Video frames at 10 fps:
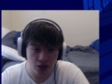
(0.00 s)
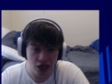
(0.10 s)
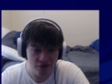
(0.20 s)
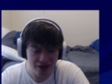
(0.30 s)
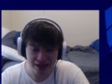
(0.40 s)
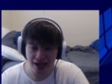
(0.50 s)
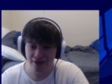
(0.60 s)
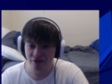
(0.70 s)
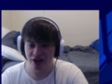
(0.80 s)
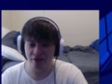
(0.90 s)
I haven't, I
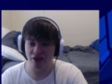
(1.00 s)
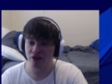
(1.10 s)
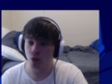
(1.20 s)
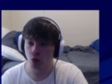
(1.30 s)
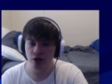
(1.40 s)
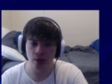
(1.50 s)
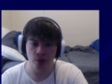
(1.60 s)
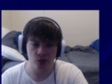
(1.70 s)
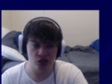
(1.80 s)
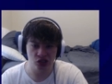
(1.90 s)
haven't found, I found one number,
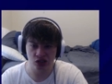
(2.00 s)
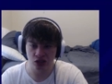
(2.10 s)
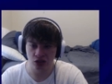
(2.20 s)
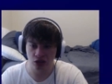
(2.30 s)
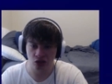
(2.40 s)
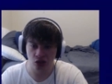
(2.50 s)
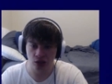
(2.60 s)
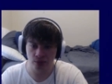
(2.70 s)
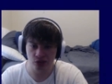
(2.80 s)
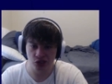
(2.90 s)
which is the third
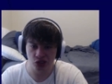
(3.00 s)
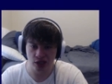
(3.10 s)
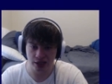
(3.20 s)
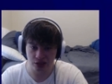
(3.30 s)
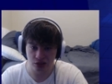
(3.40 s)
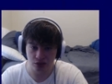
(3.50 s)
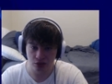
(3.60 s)
number six.